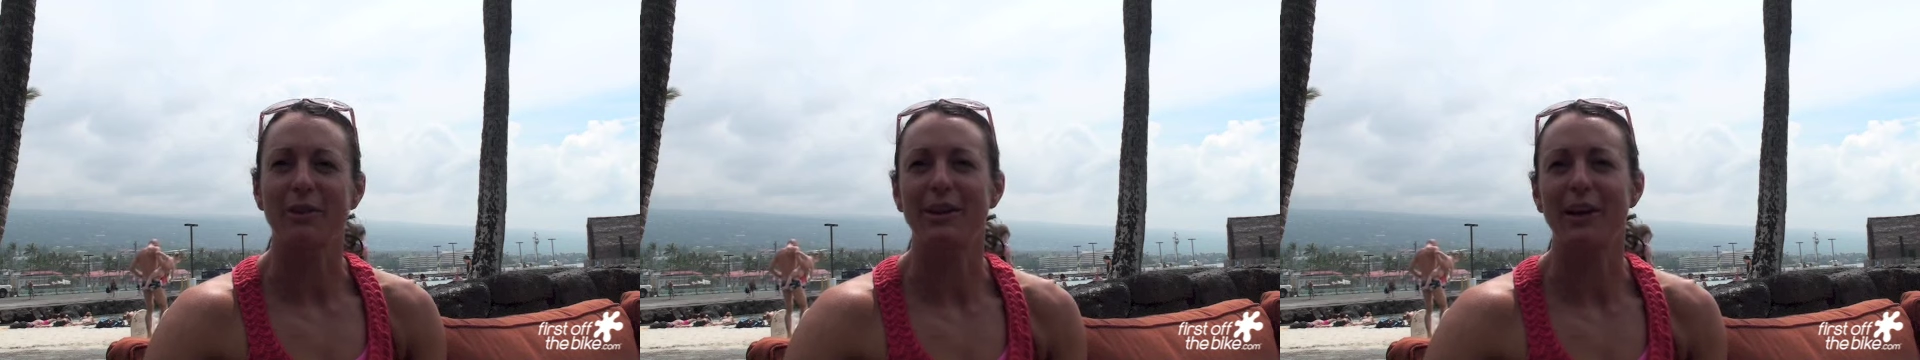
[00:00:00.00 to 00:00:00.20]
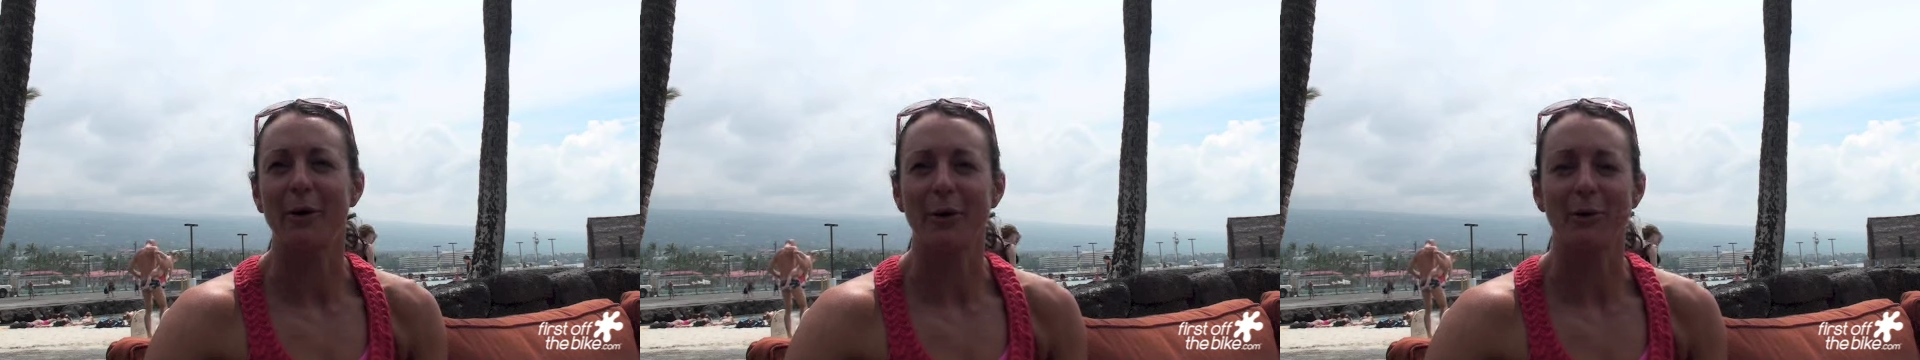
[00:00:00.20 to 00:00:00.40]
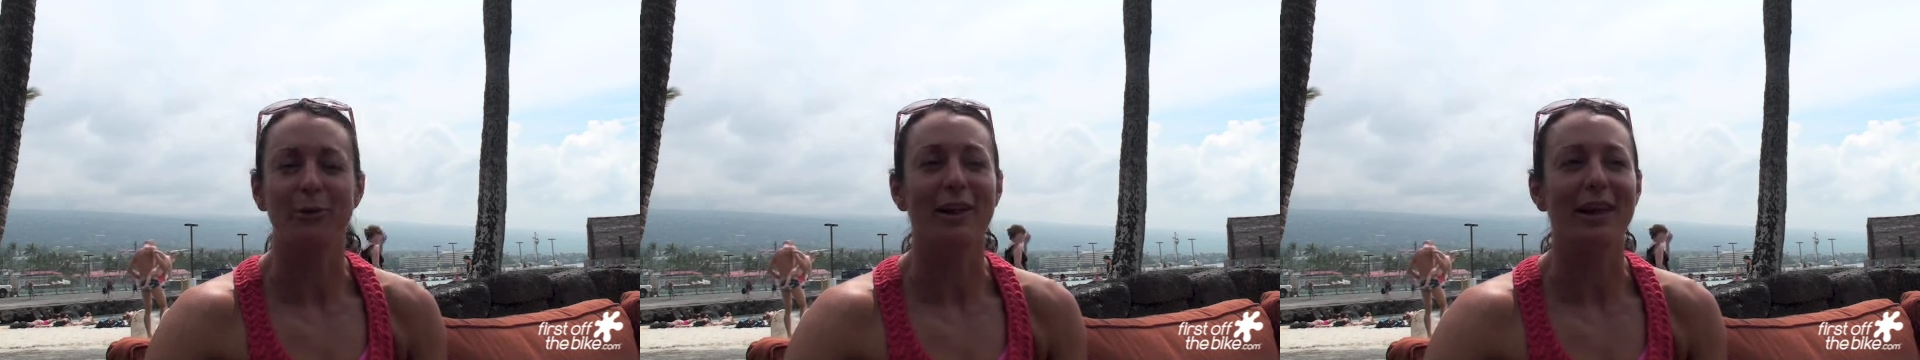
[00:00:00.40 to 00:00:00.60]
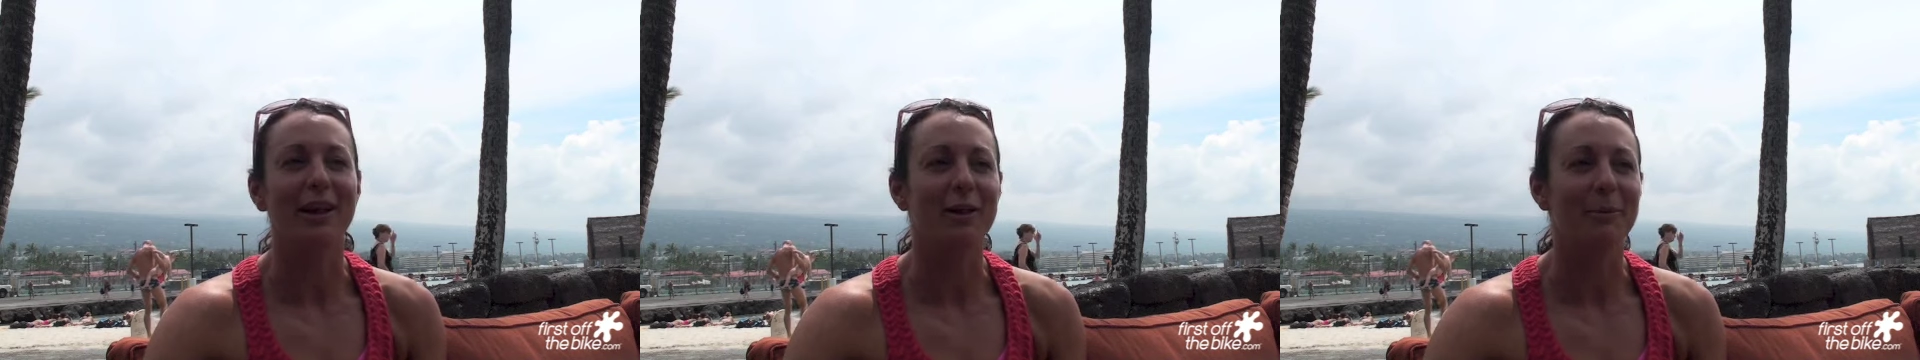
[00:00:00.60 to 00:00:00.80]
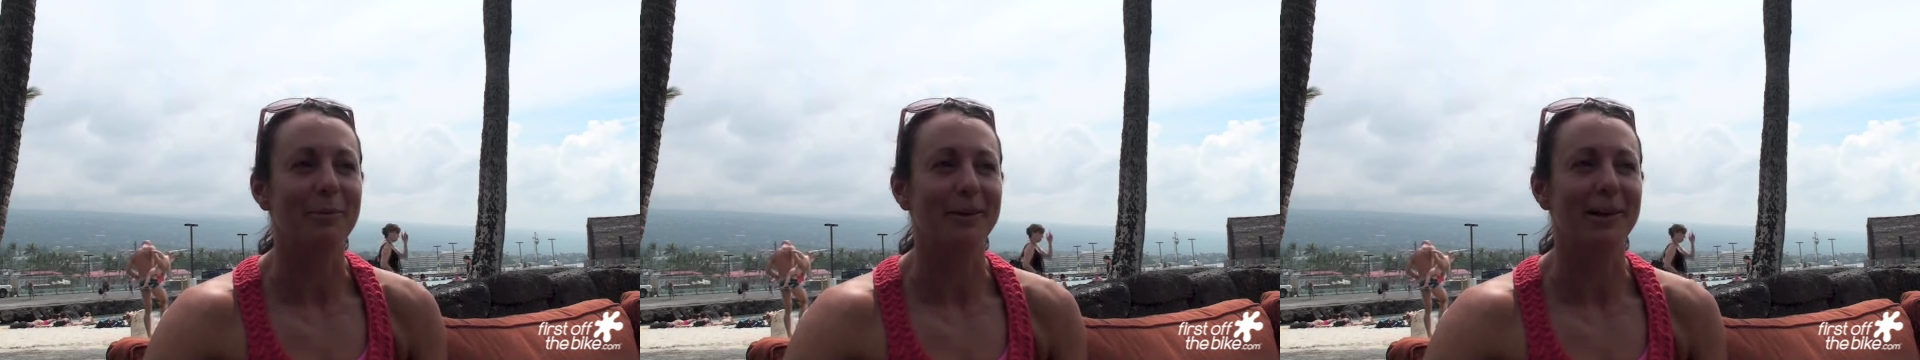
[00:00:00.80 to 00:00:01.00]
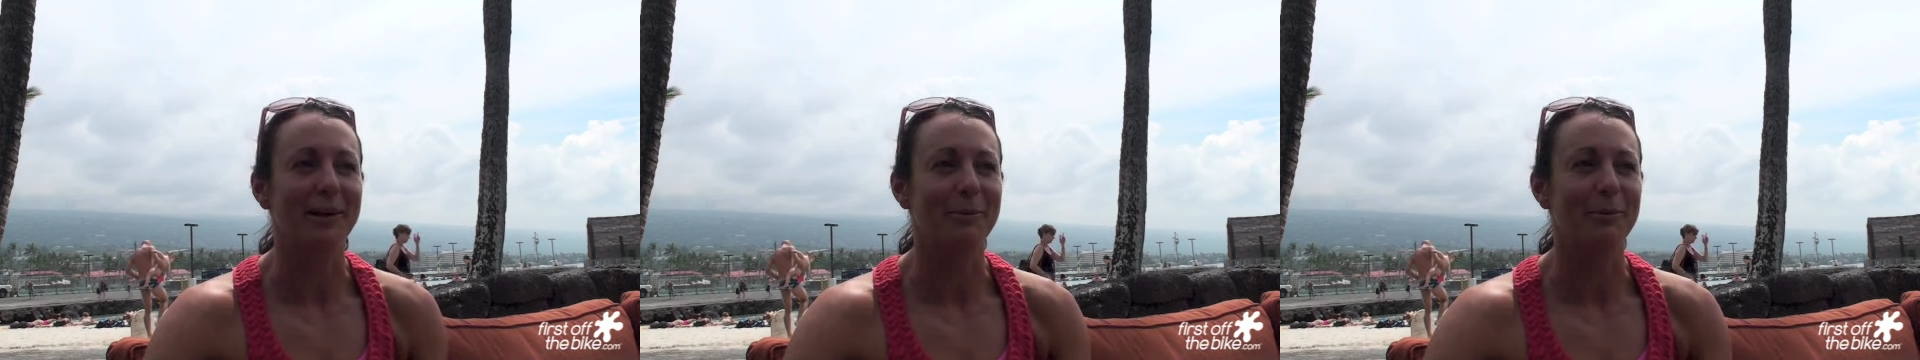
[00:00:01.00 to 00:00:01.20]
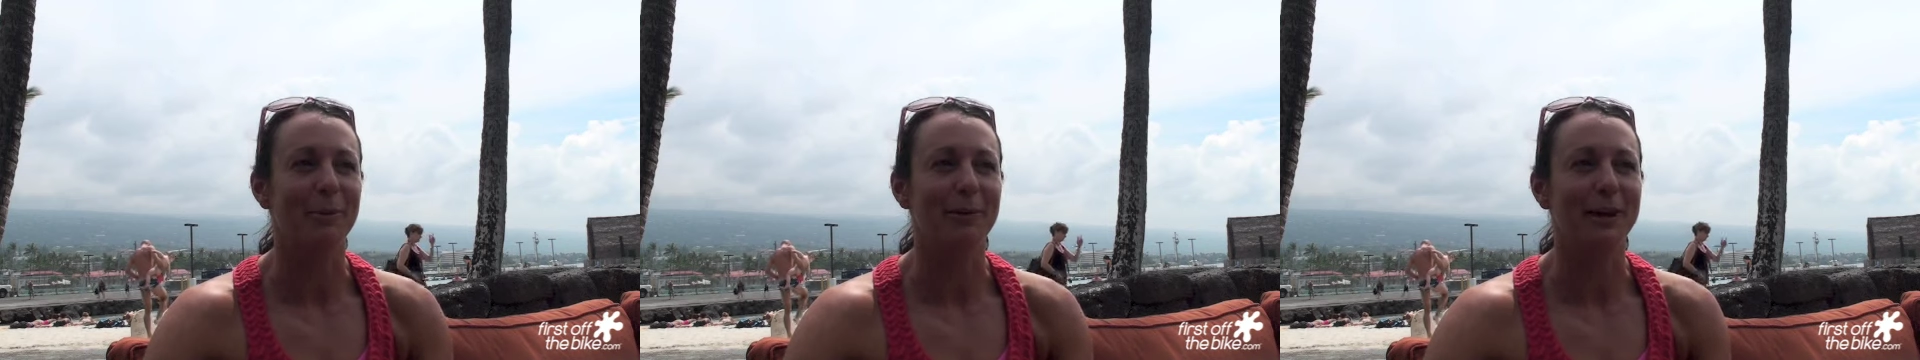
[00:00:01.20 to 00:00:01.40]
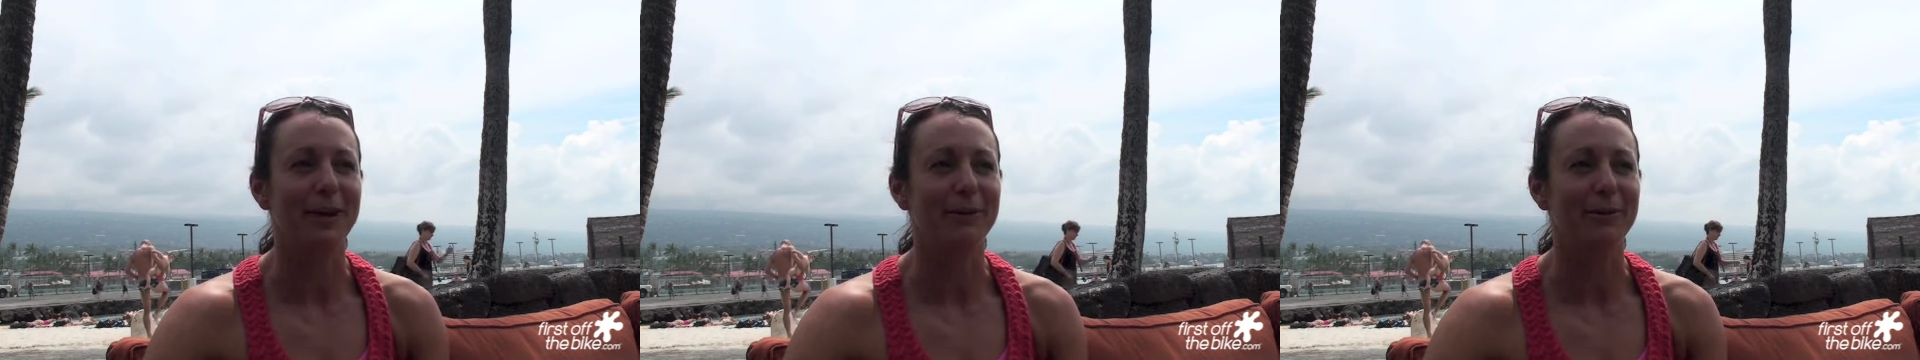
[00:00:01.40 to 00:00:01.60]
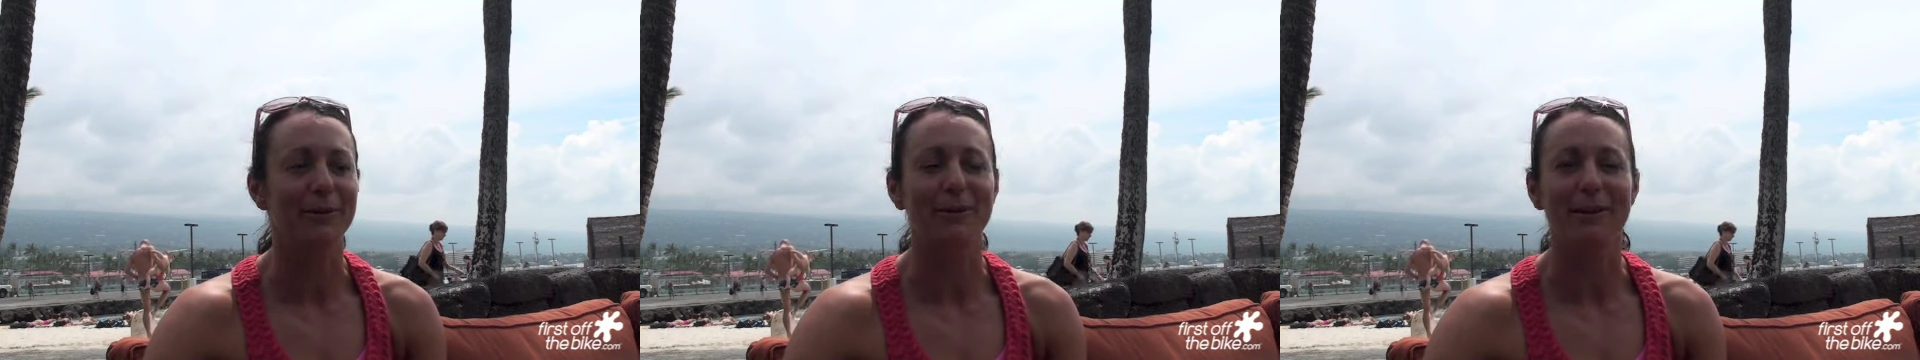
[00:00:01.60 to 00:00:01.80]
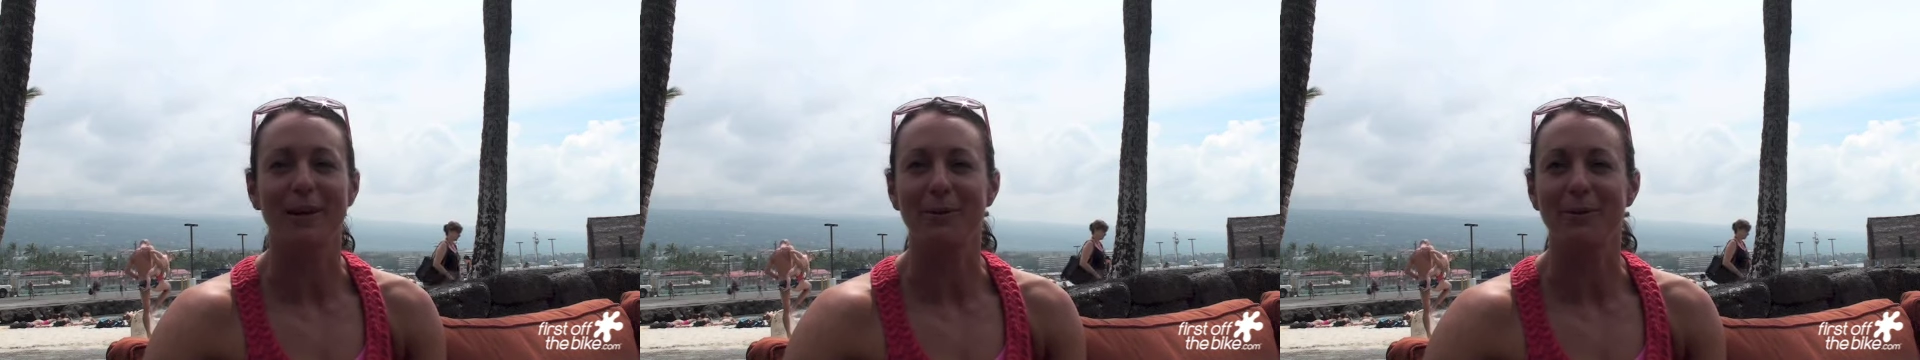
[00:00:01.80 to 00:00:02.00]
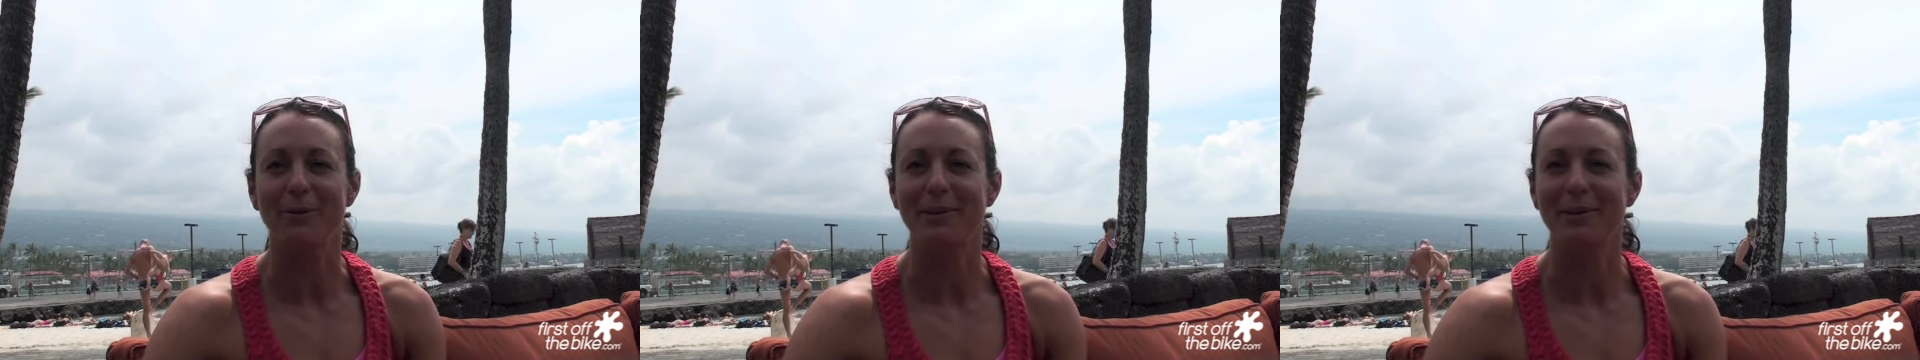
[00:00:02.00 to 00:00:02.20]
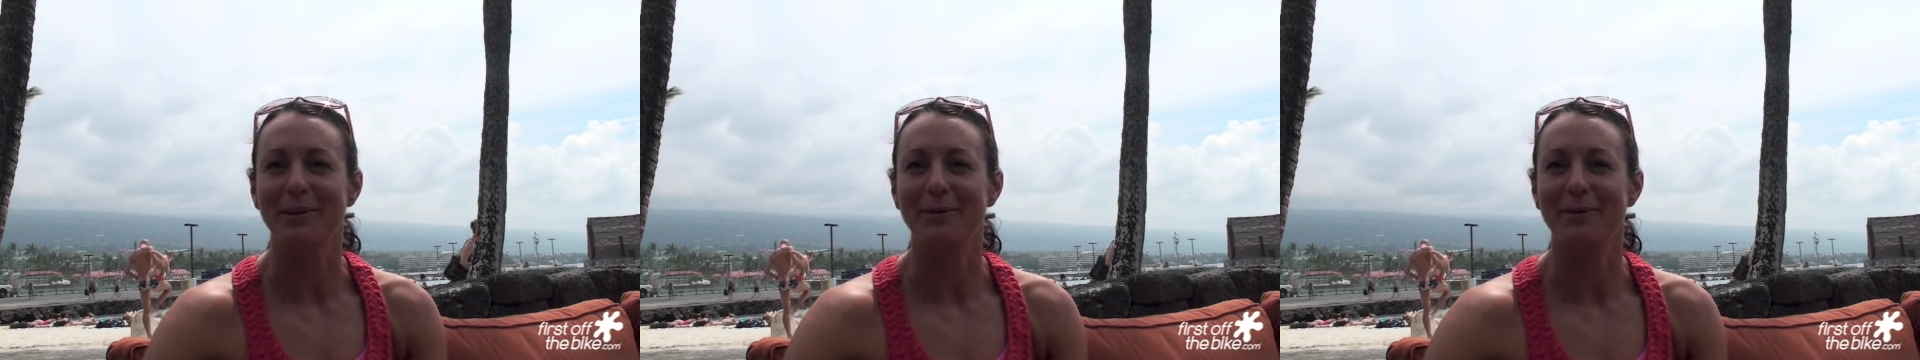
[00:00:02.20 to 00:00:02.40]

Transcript: you know, I was ill, but it probably also was